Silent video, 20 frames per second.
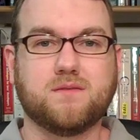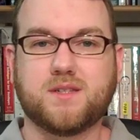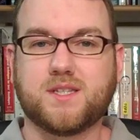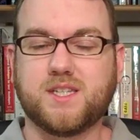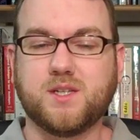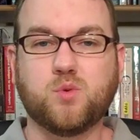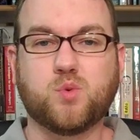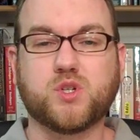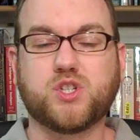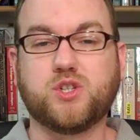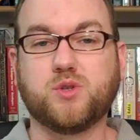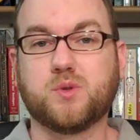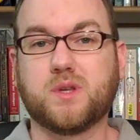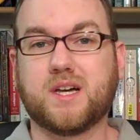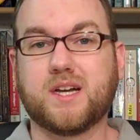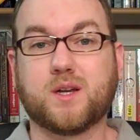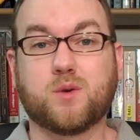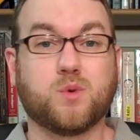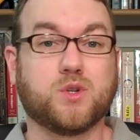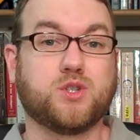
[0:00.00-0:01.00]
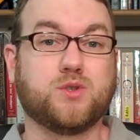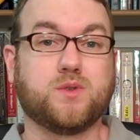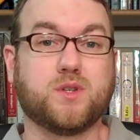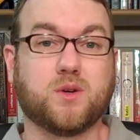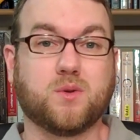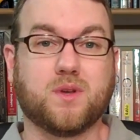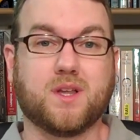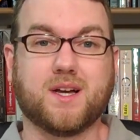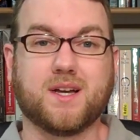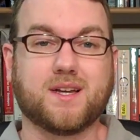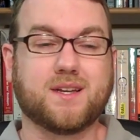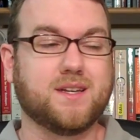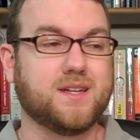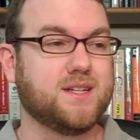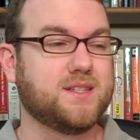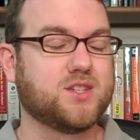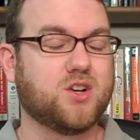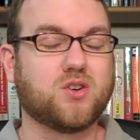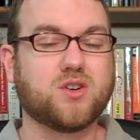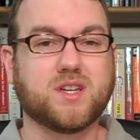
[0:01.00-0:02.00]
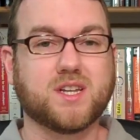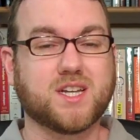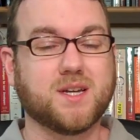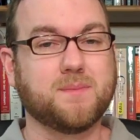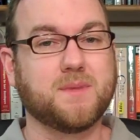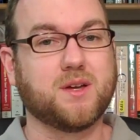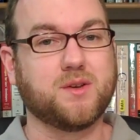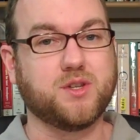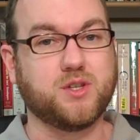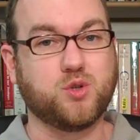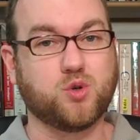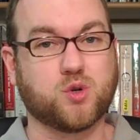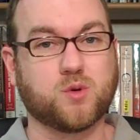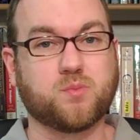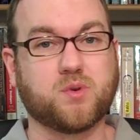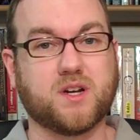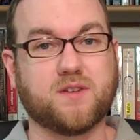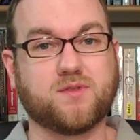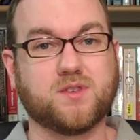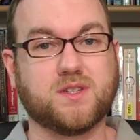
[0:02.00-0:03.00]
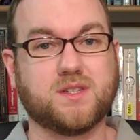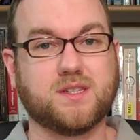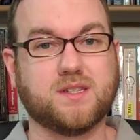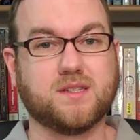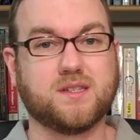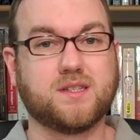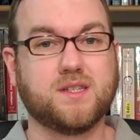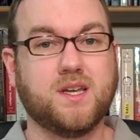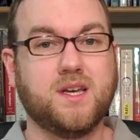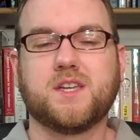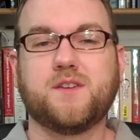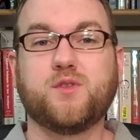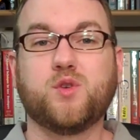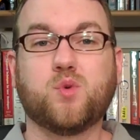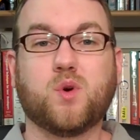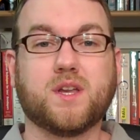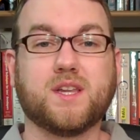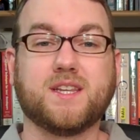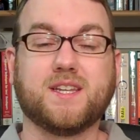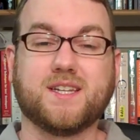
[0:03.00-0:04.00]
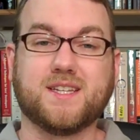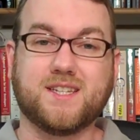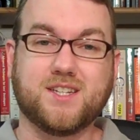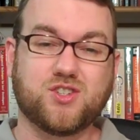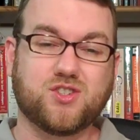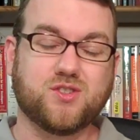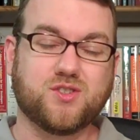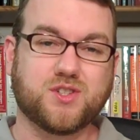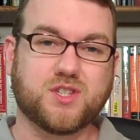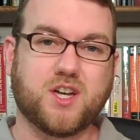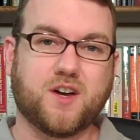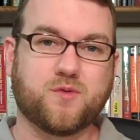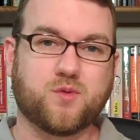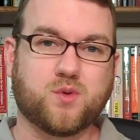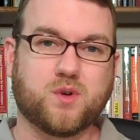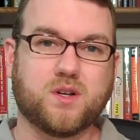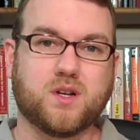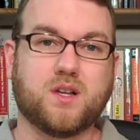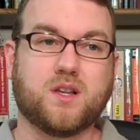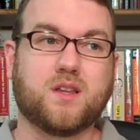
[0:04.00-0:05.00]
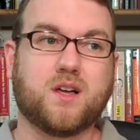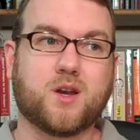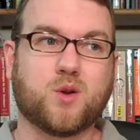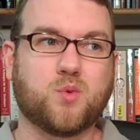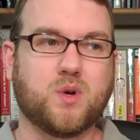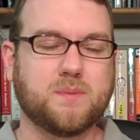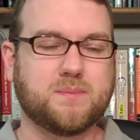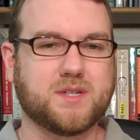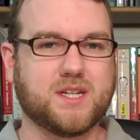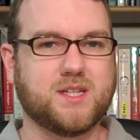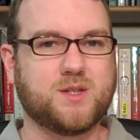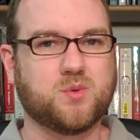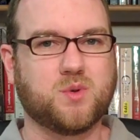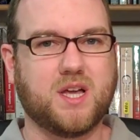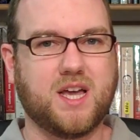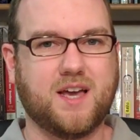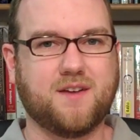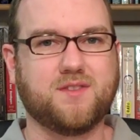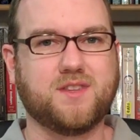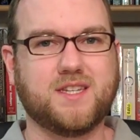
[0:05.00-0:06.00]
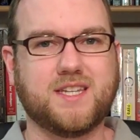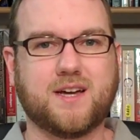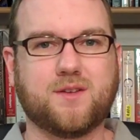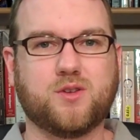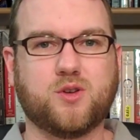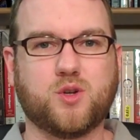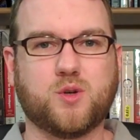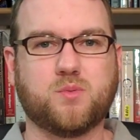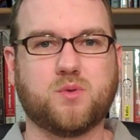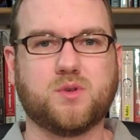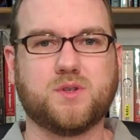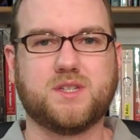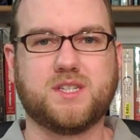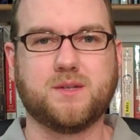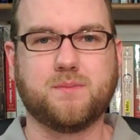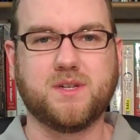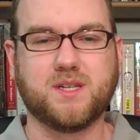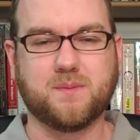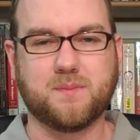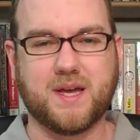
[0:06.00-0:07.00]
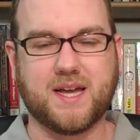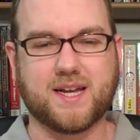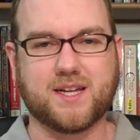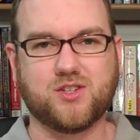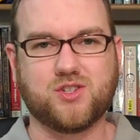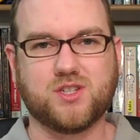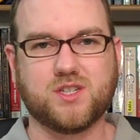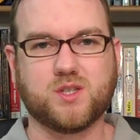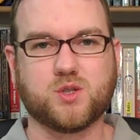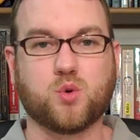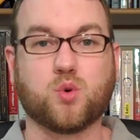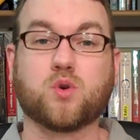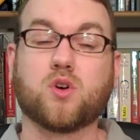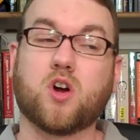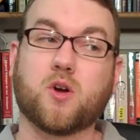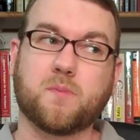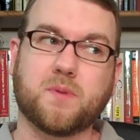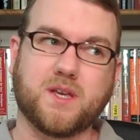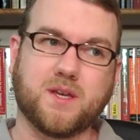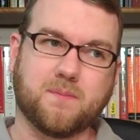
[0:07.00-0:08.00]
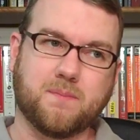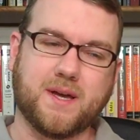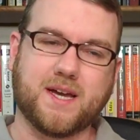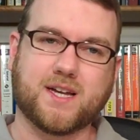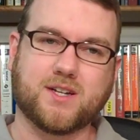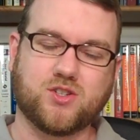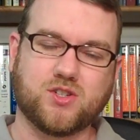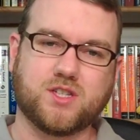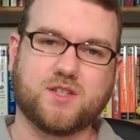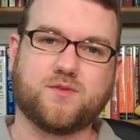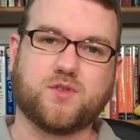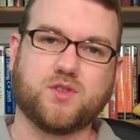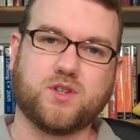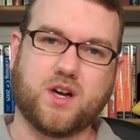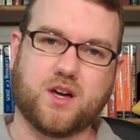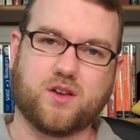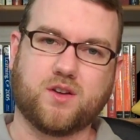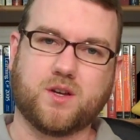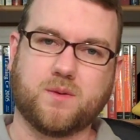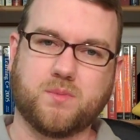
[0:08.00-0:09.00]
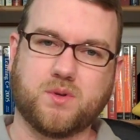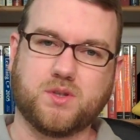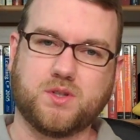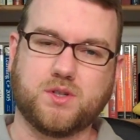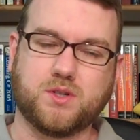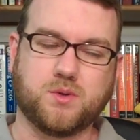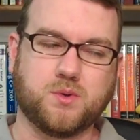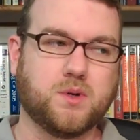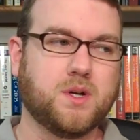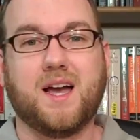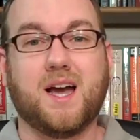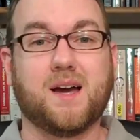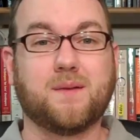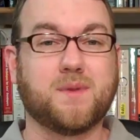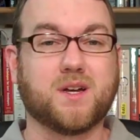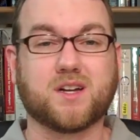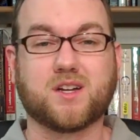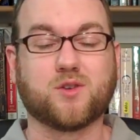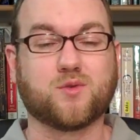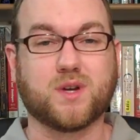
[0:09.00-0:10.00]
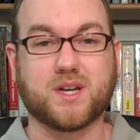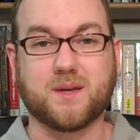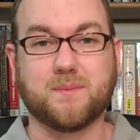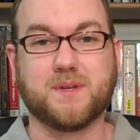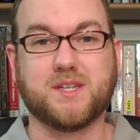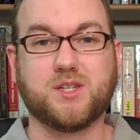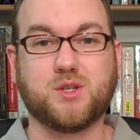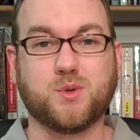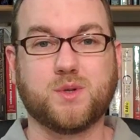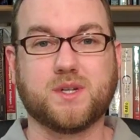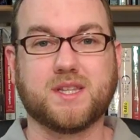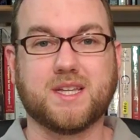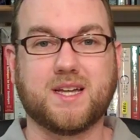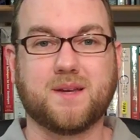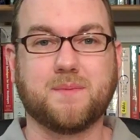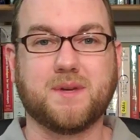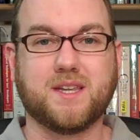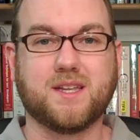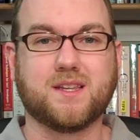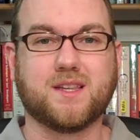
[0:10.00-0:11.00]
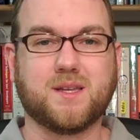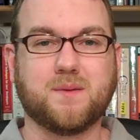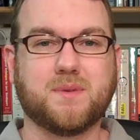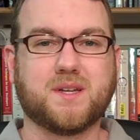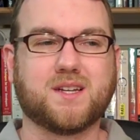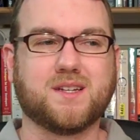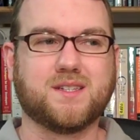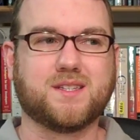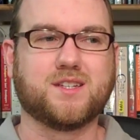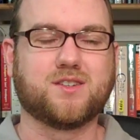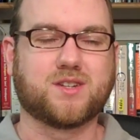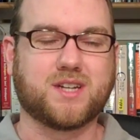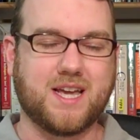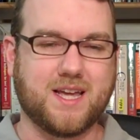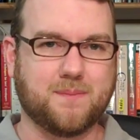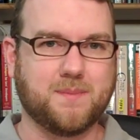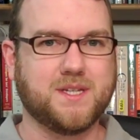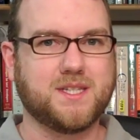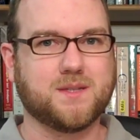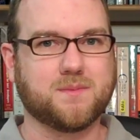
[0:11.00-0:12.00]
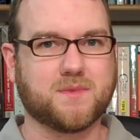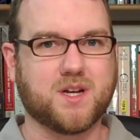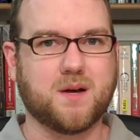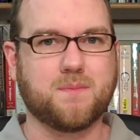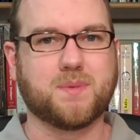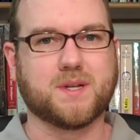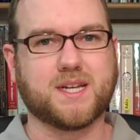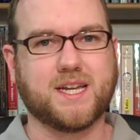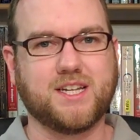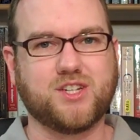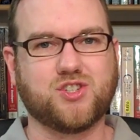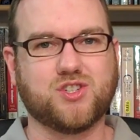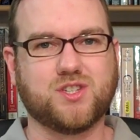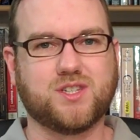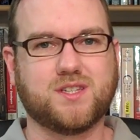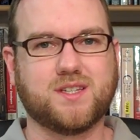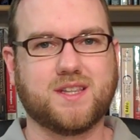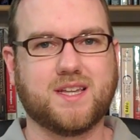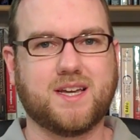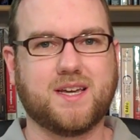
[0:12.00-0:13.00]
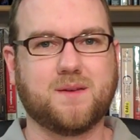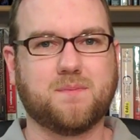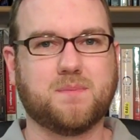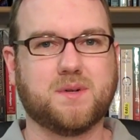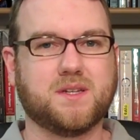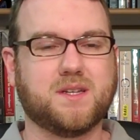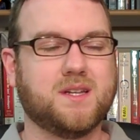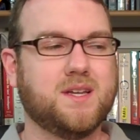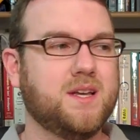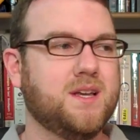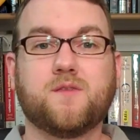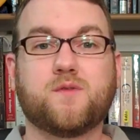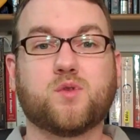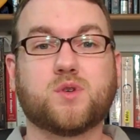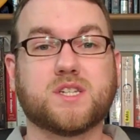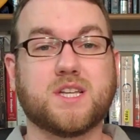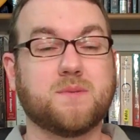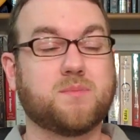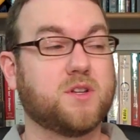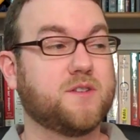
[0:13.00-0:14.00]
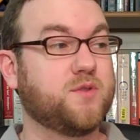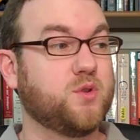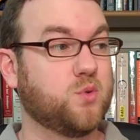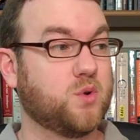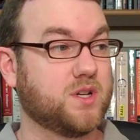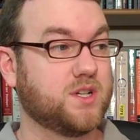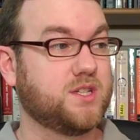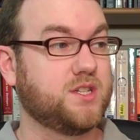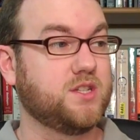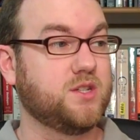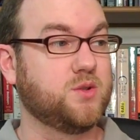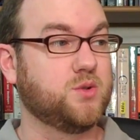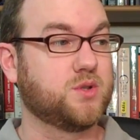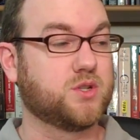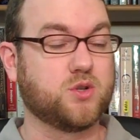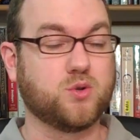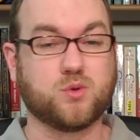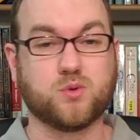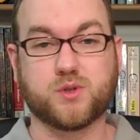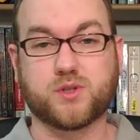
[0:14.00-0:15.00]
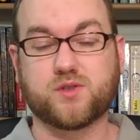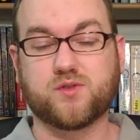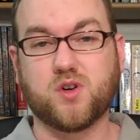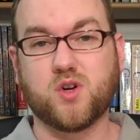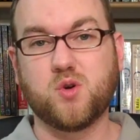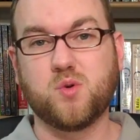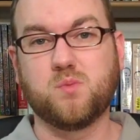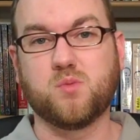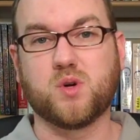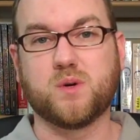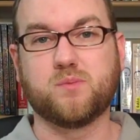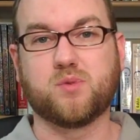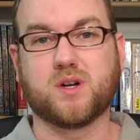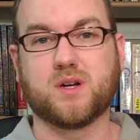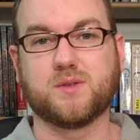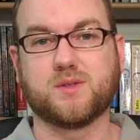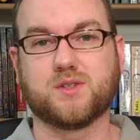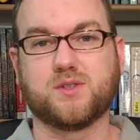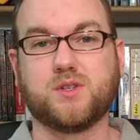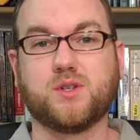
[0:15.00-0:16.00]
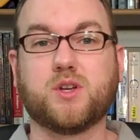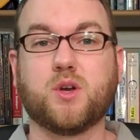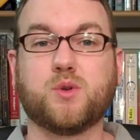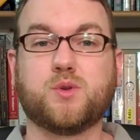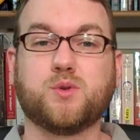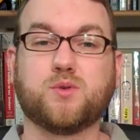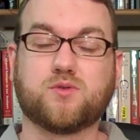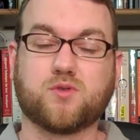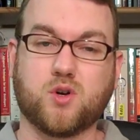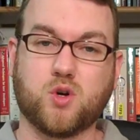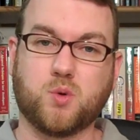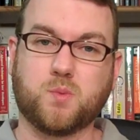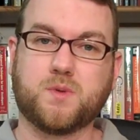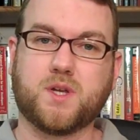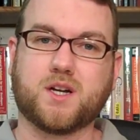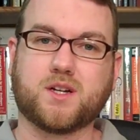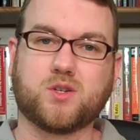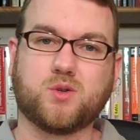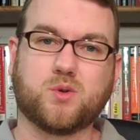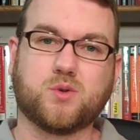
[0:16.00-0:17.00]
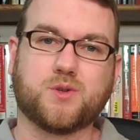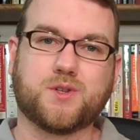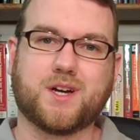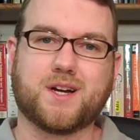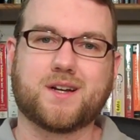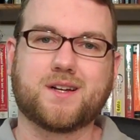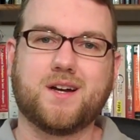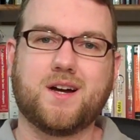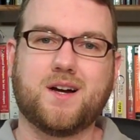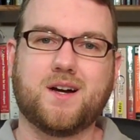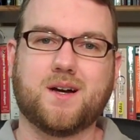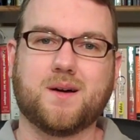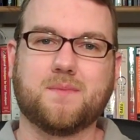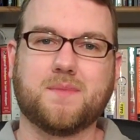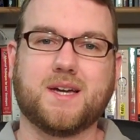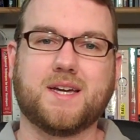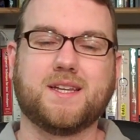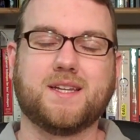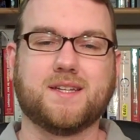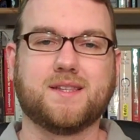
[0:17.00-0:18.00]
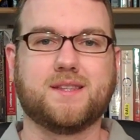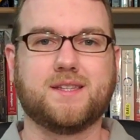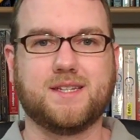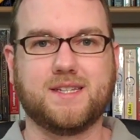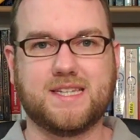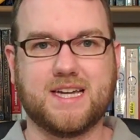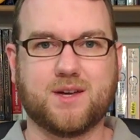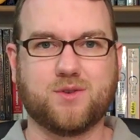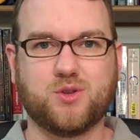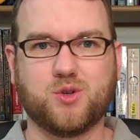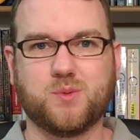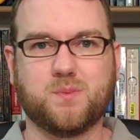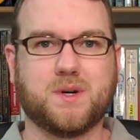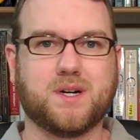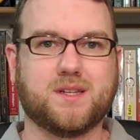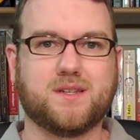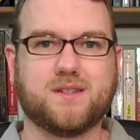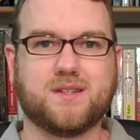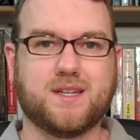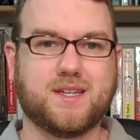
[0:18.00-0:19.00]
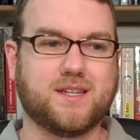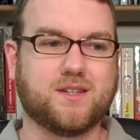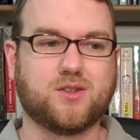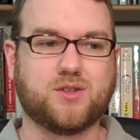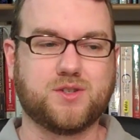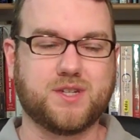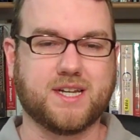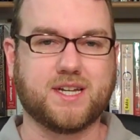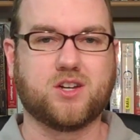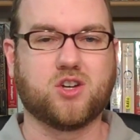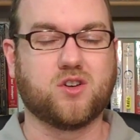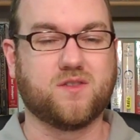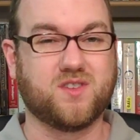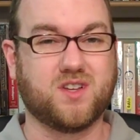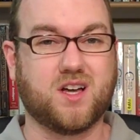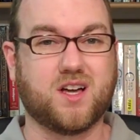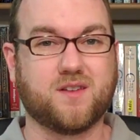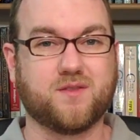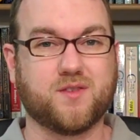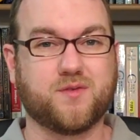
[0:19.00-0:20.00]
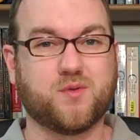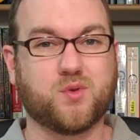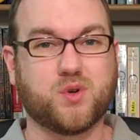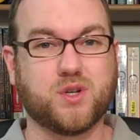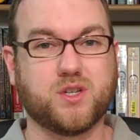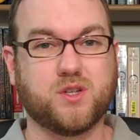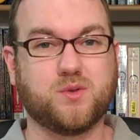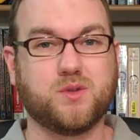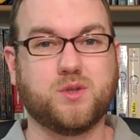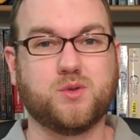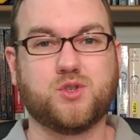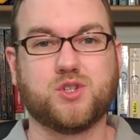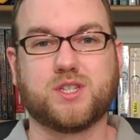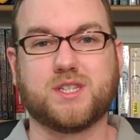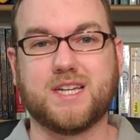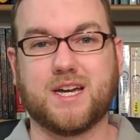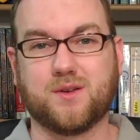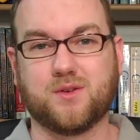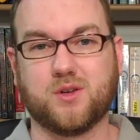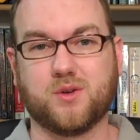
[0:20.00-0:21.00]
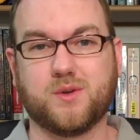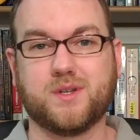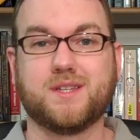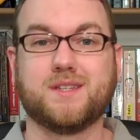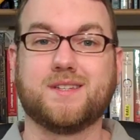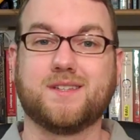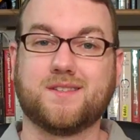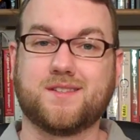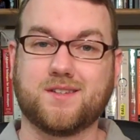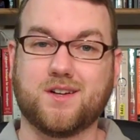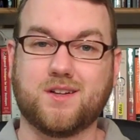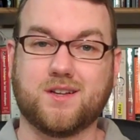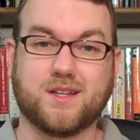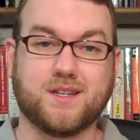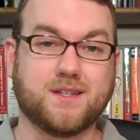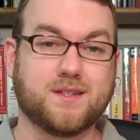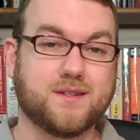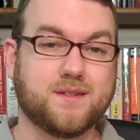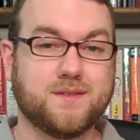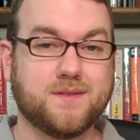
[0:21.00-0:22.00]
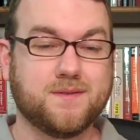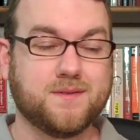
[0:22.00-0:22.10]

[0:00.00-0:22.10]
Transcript: see what you like, what you don't like. It's all going to come down to your preferences. If you want any additional software, a lot of websites will have the downloadable Debian packages or RPM packages if you're not on Ubuntu. I'm not going to recommend doing that immediately because there can be some complications to that, but for example, if you wanted to use Google's Chrome web browser, you go to chrome.google.com and hit the download button and it'll take care of a lot of it for you. You just download it and install it.